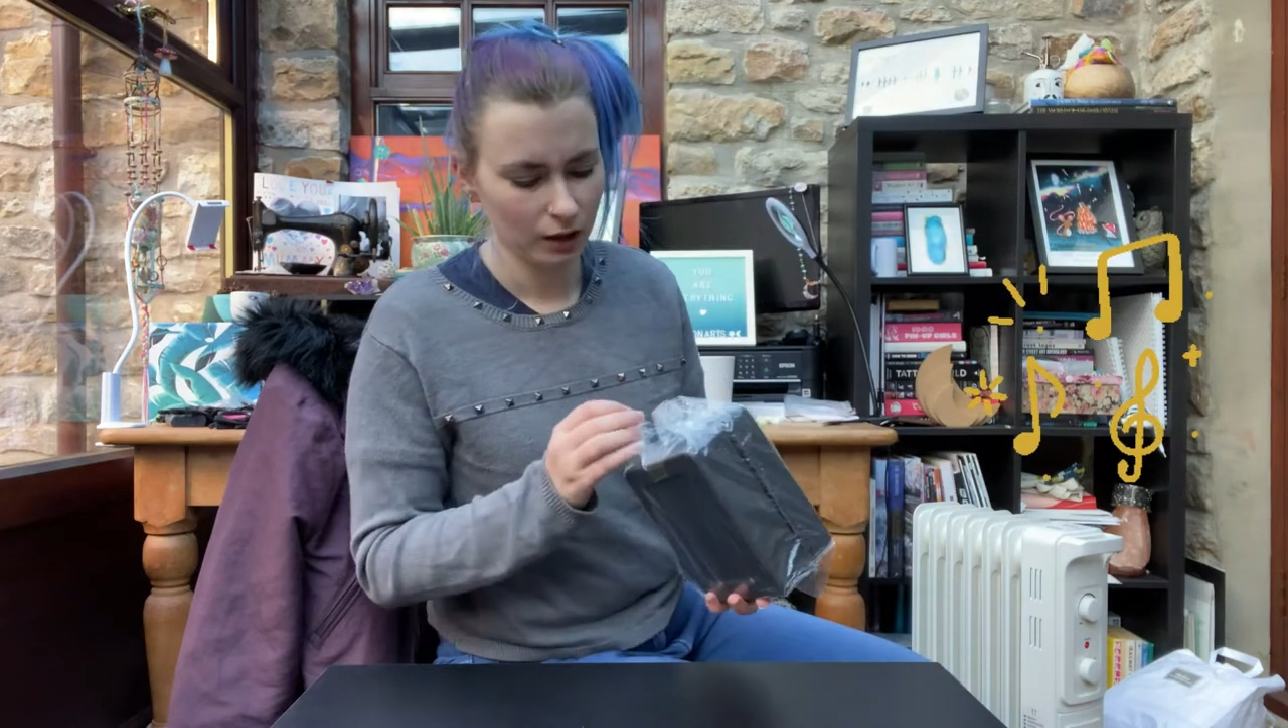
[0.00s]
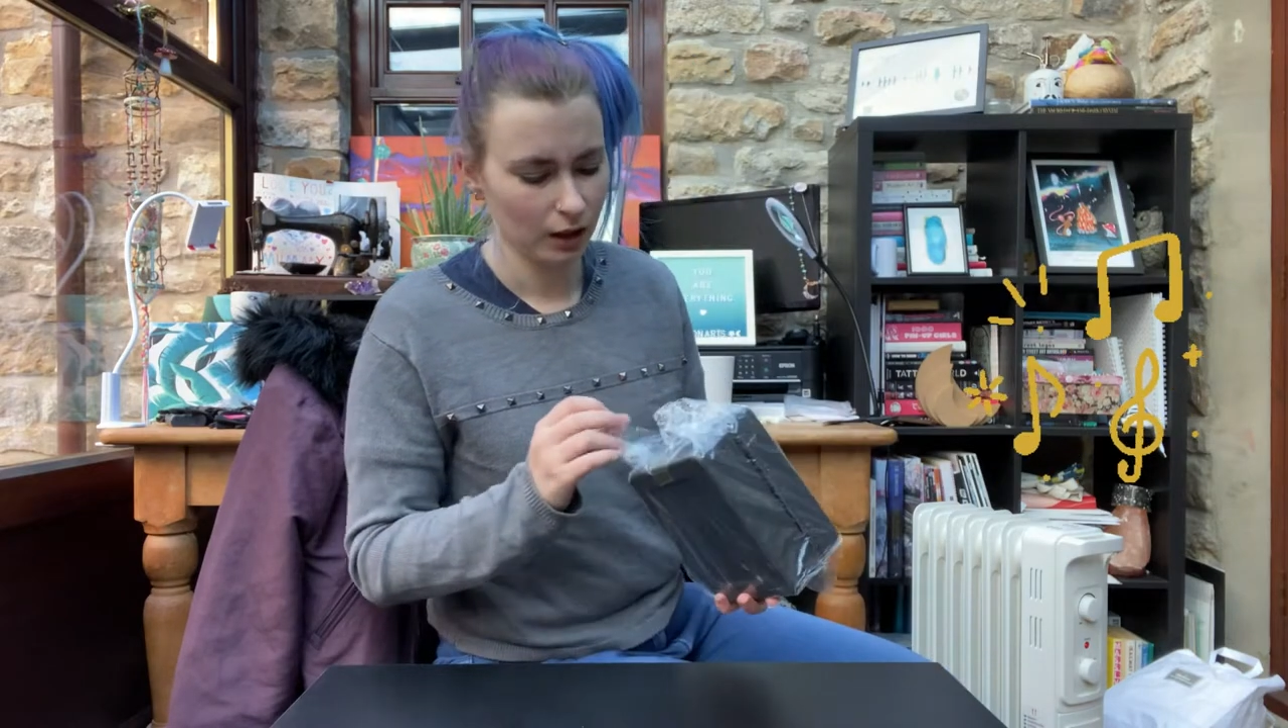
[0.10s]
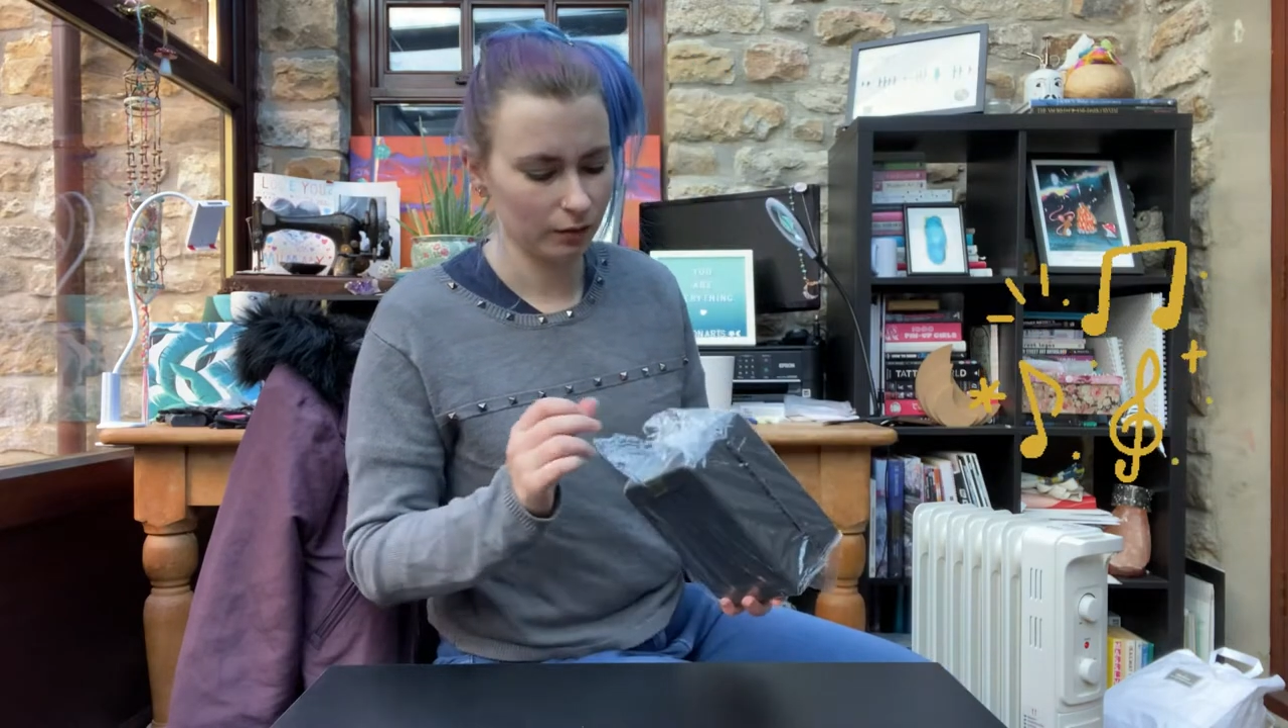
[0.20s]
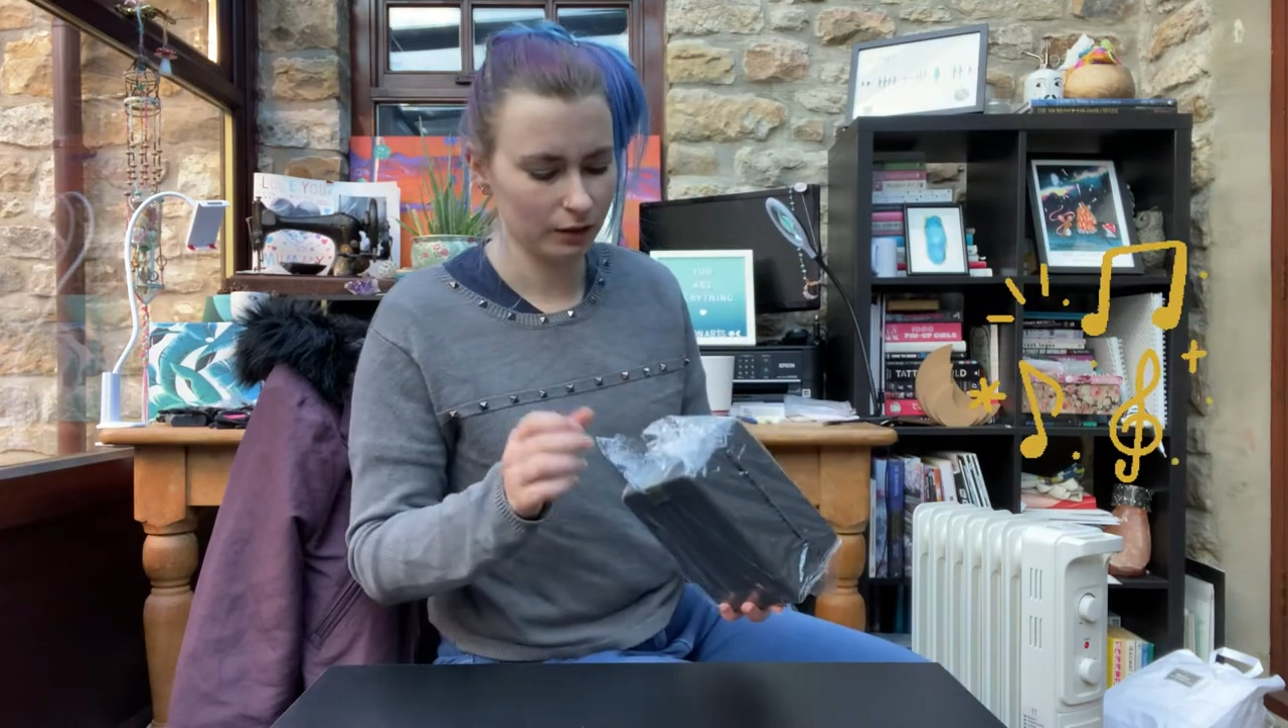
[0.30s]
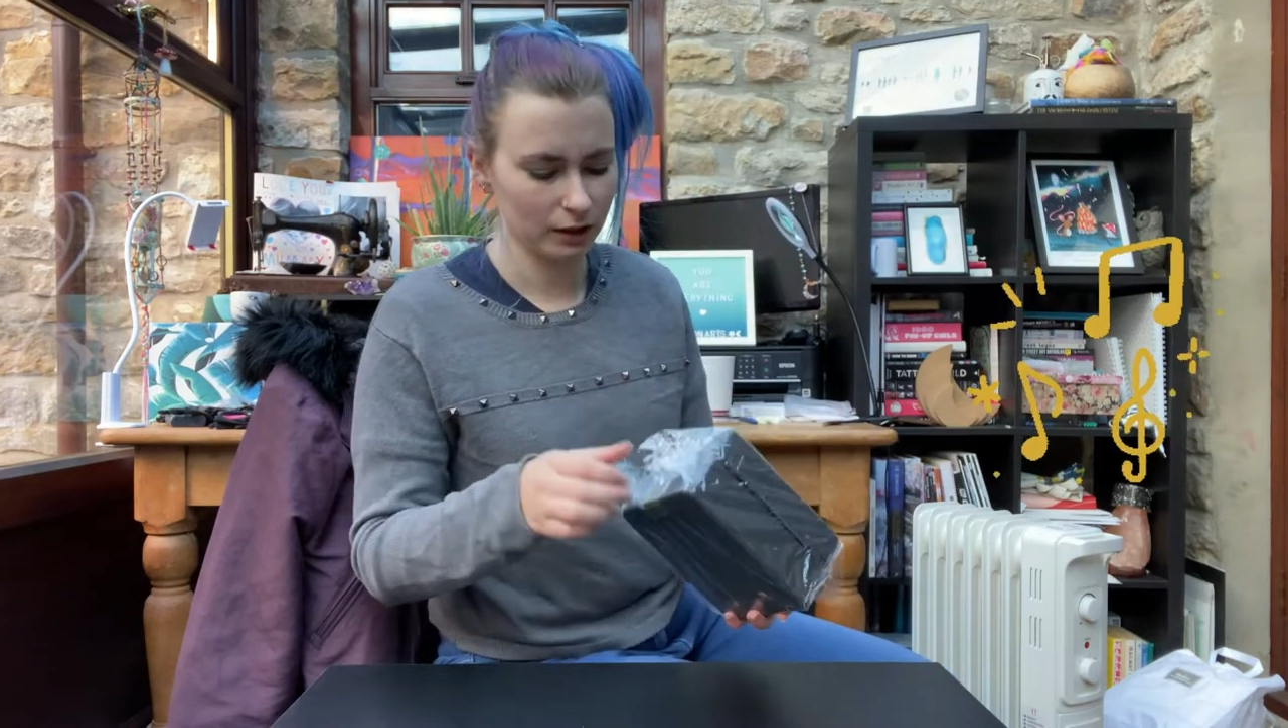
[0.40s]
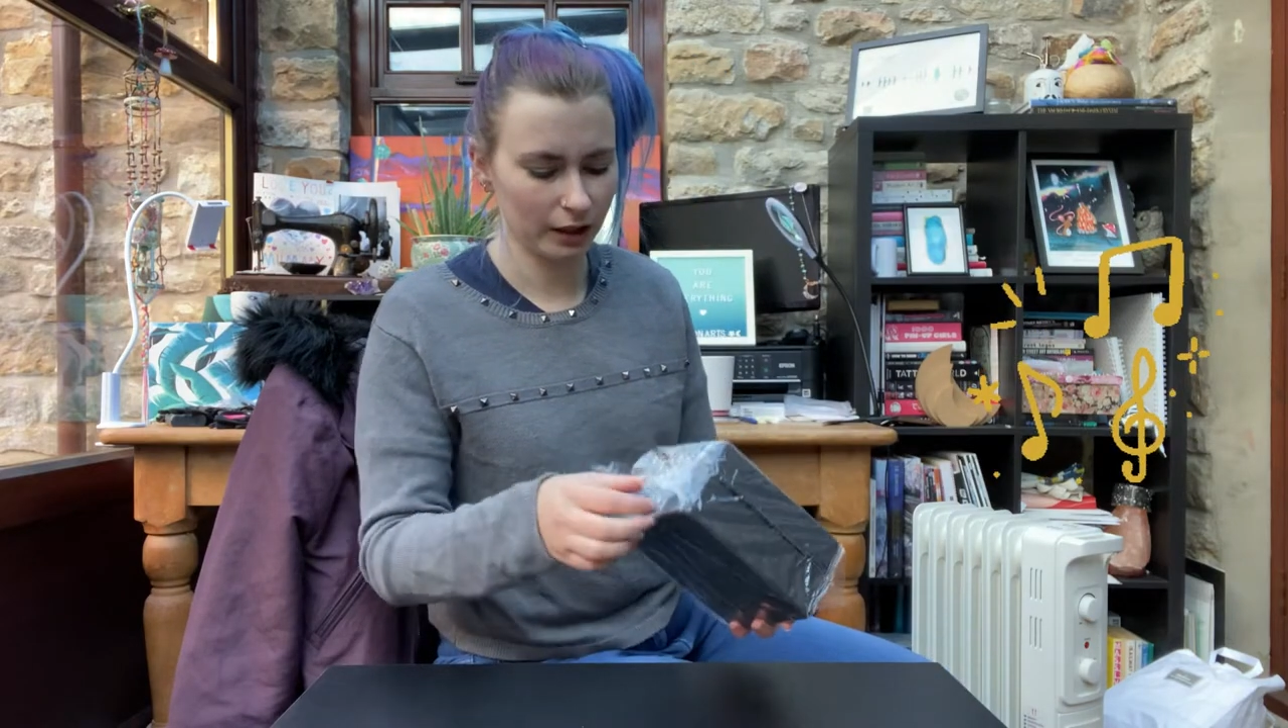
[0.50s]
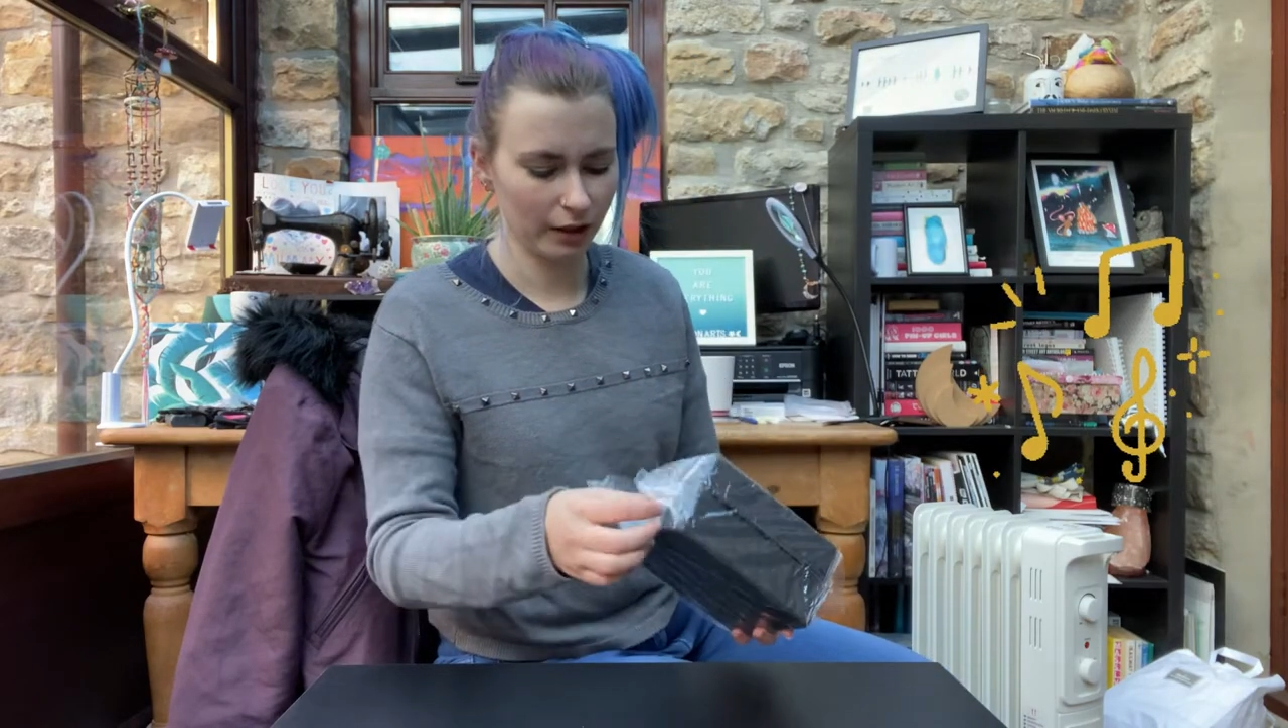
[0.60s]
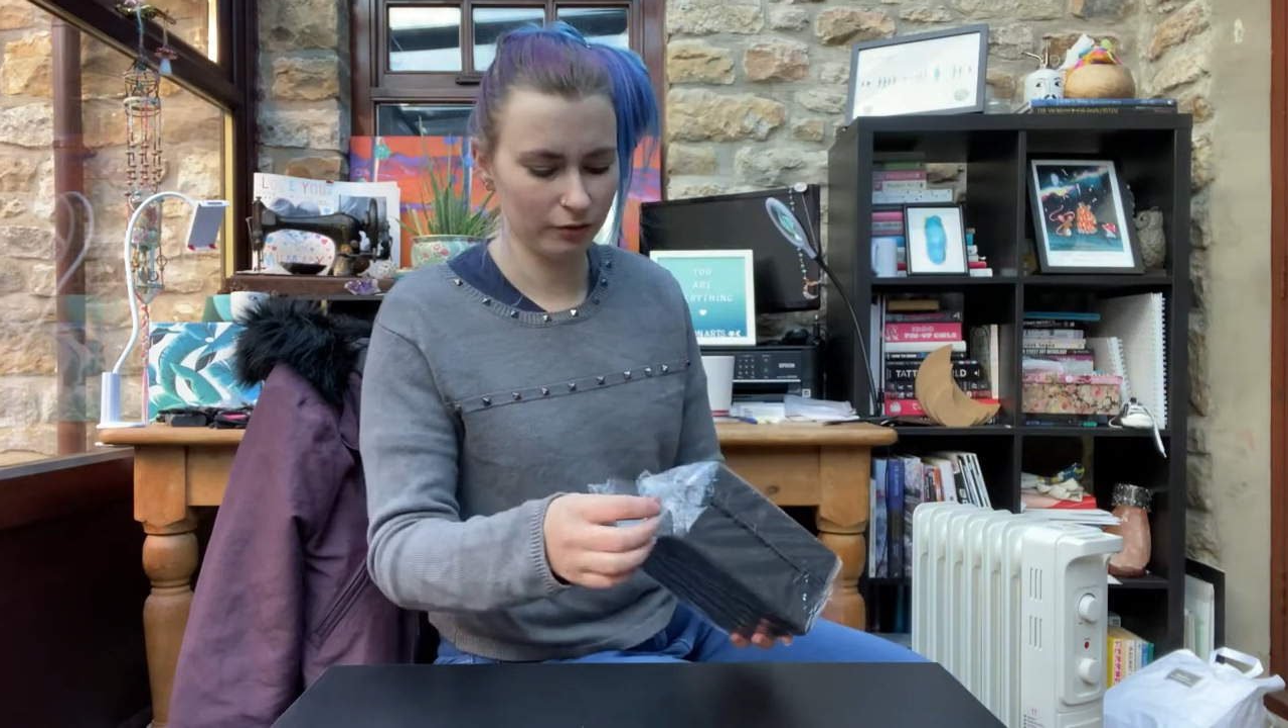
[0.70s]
I went to get a